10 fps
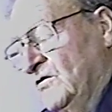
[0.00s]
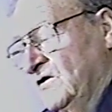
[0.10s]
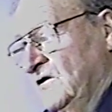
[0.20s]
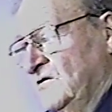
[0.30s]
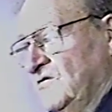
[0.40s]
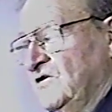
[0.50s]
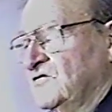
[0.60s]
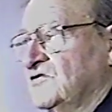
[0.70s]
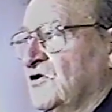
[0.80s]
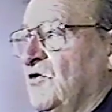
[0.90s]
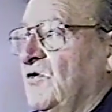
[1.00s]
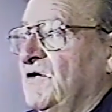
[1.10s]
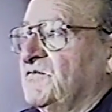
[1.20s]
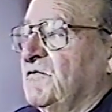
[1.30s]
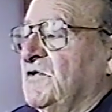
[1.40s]
yeah. We used to go
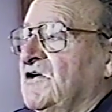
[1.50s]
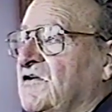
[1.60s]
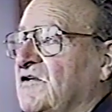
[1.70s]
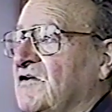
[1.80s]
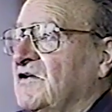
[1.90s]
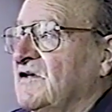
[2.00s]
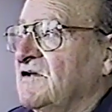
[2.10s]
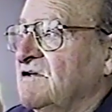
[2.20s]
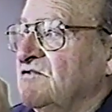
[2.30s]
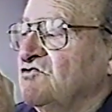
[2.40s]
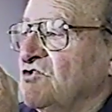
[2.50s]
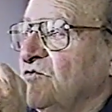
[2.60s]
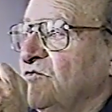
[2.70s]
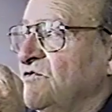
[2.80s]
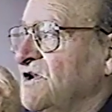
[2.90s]
up to Middleton in
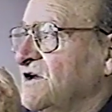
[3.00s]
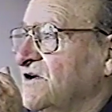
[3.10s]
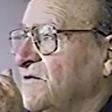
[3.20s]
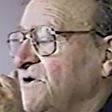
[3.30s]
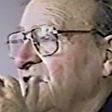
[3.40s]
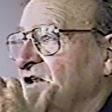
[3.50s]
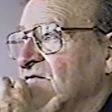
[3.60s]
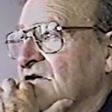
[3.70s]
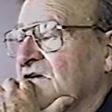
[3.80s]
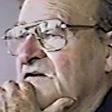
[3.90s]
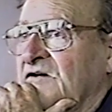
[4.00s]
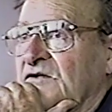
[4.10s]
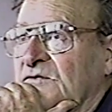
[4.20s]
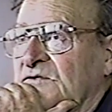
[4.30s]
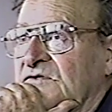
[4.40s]
June. They'd come in with
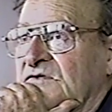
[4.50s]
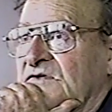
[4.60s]
carloads.